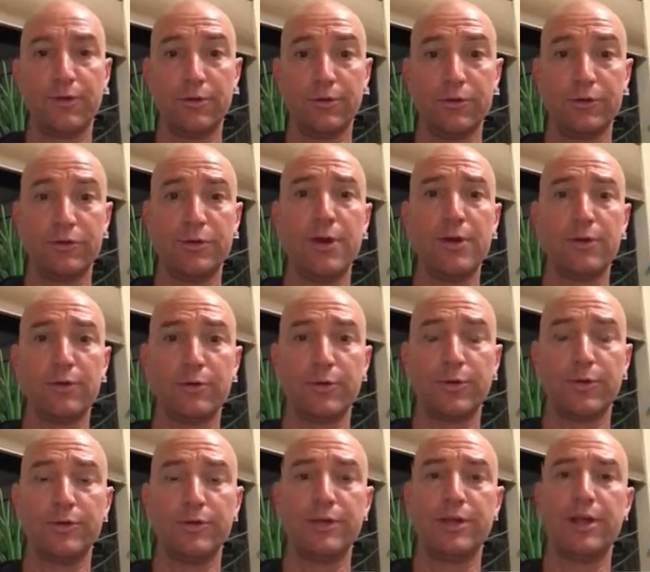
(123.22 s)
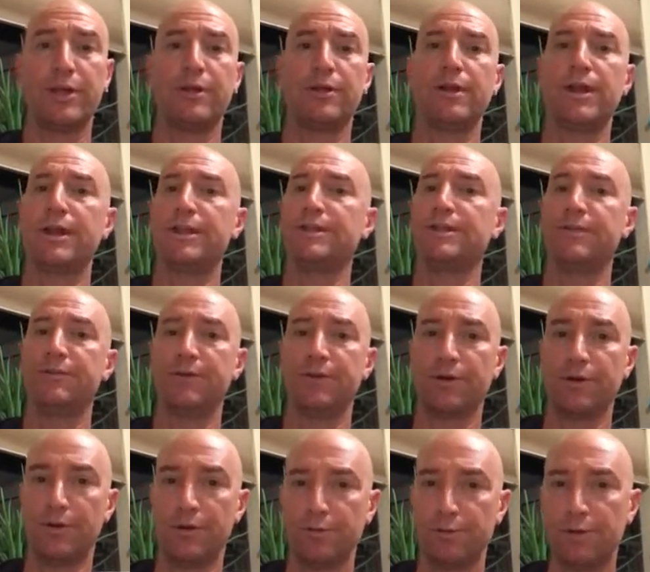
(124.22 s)
those struggles where you share like a
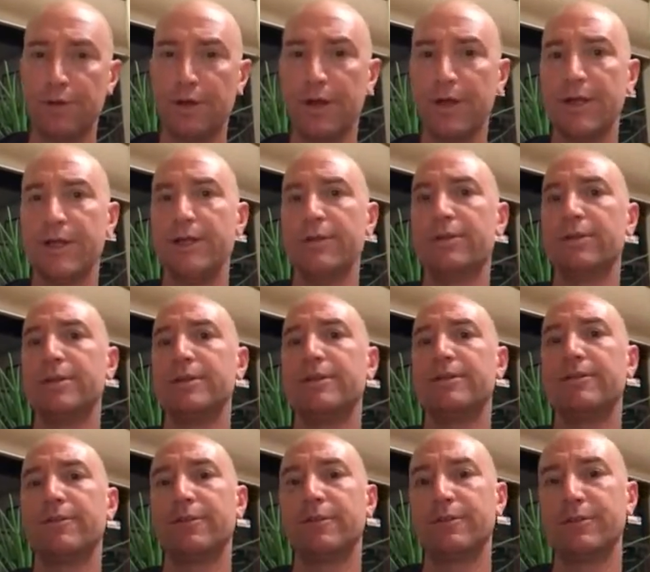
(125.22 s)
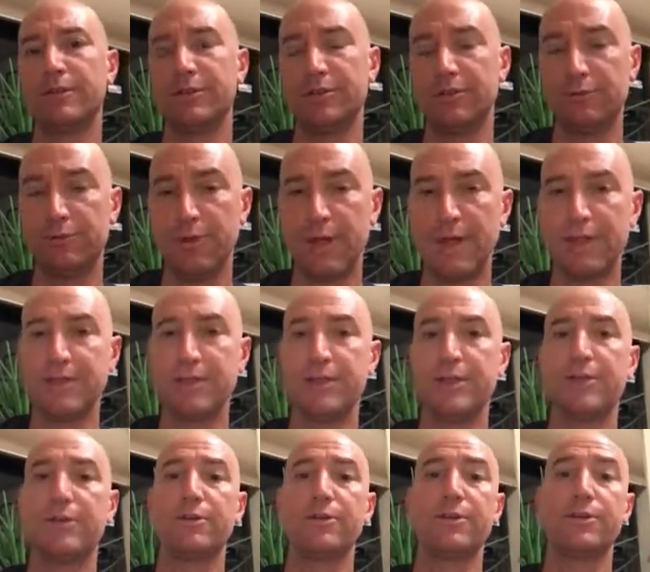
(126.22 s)
difficult run or a difficult
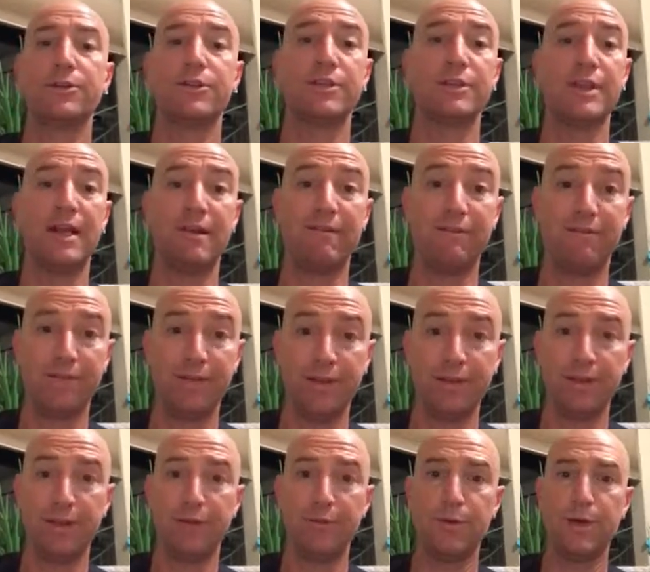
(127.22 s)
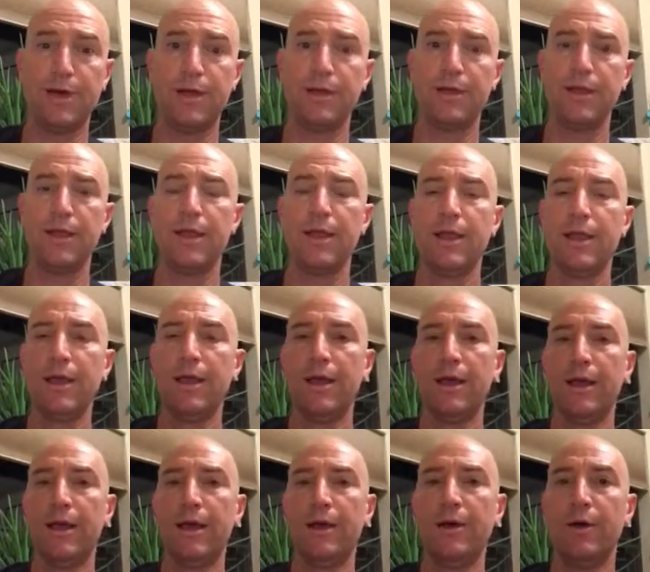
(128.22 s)
situation or you're just not feeling well.
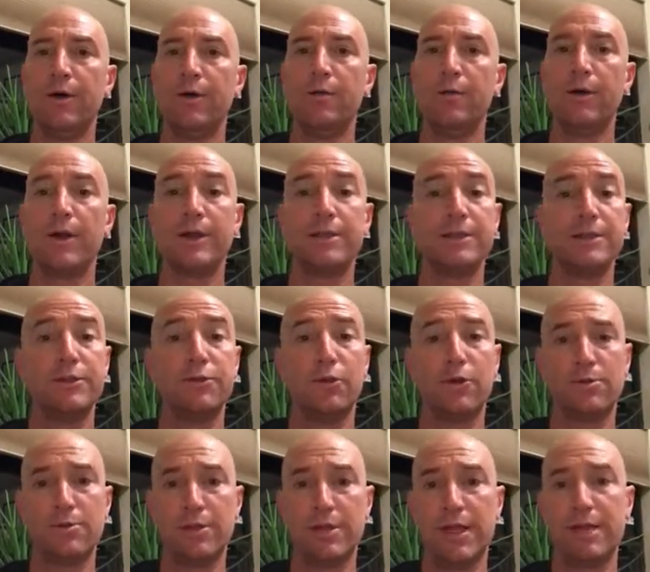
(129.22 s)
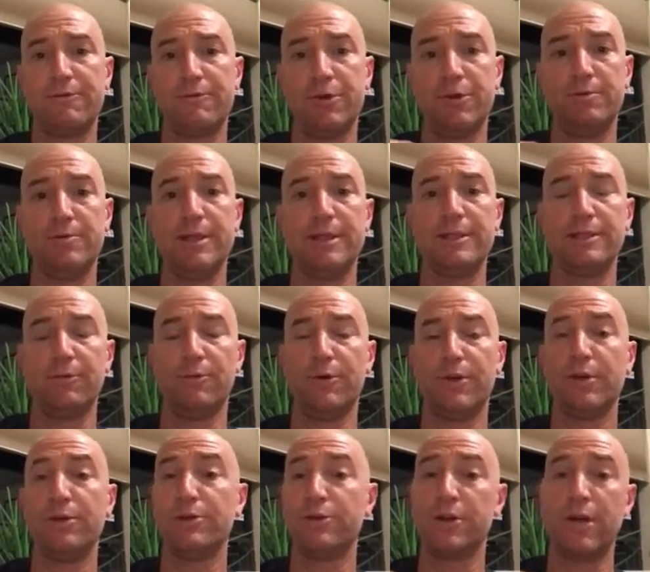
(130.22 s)
Whereas in normal life, when you meet
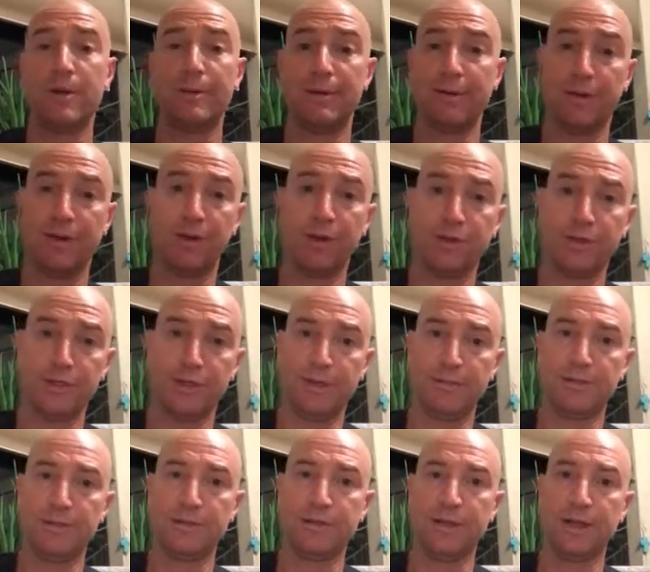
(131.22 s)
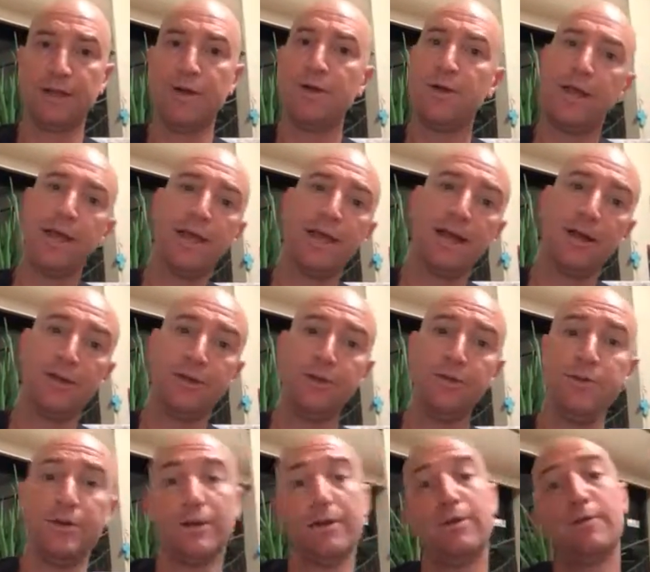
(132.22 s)
someone, you don't talk about the hardships. It's like, oh, hey, how you
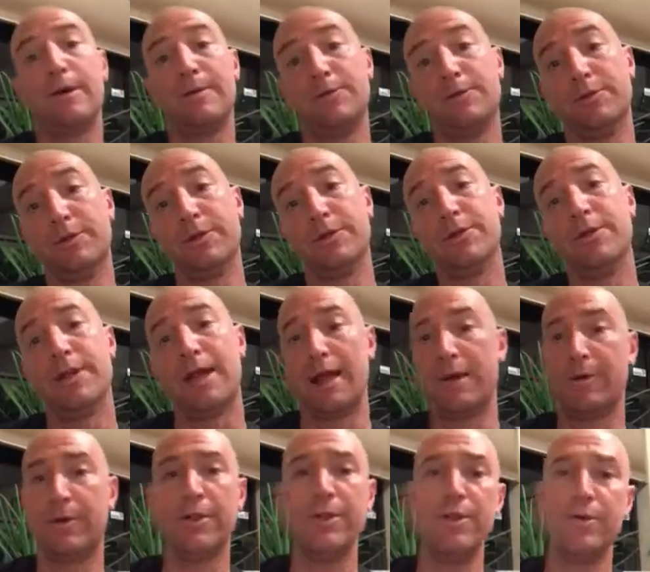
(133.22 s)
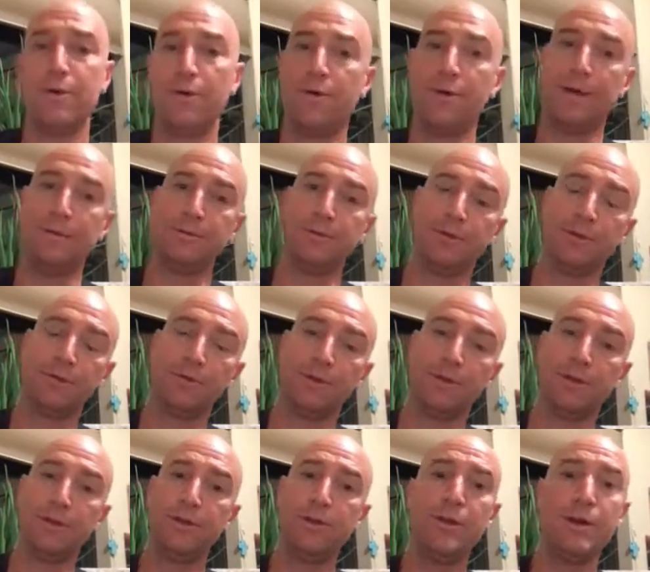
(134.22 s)
doing? Oh, I'm doing good. How are you? Oh, I'm doing
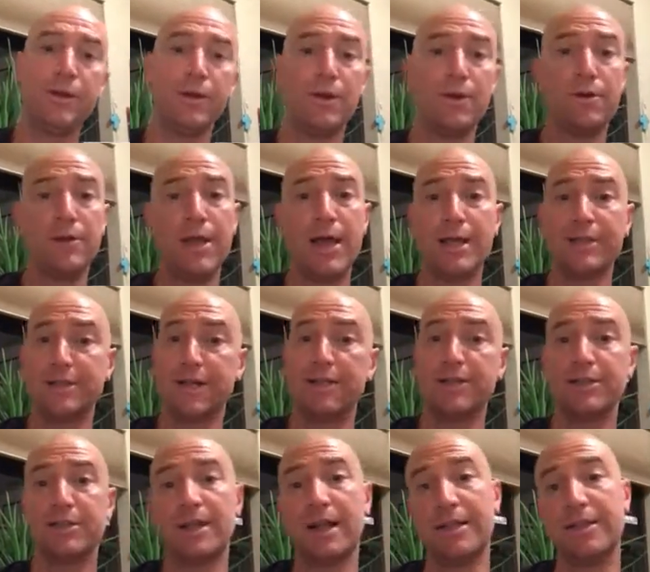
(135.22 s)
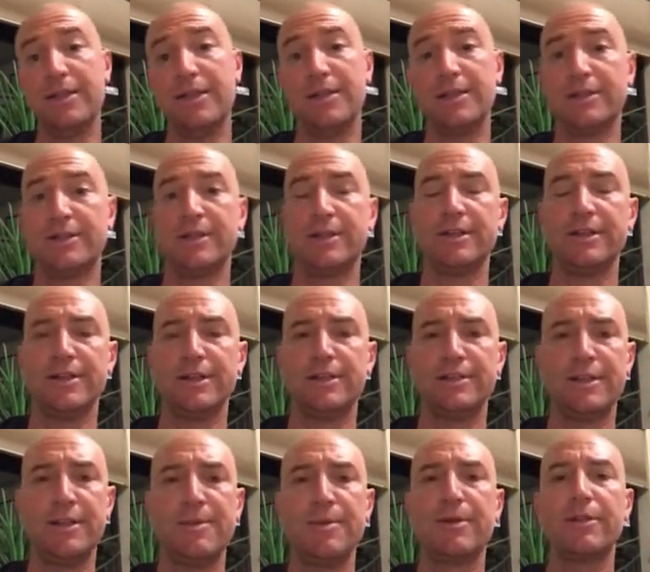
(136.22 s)
really good. Oh, nice. I just got this. And
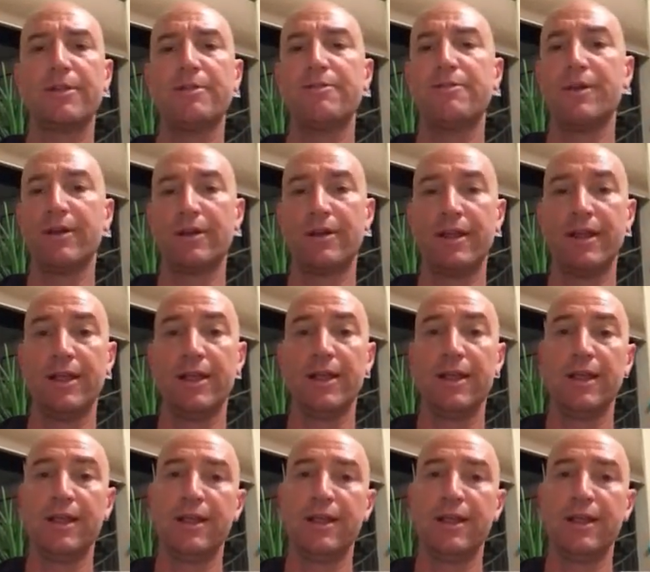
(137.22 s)
it's typically very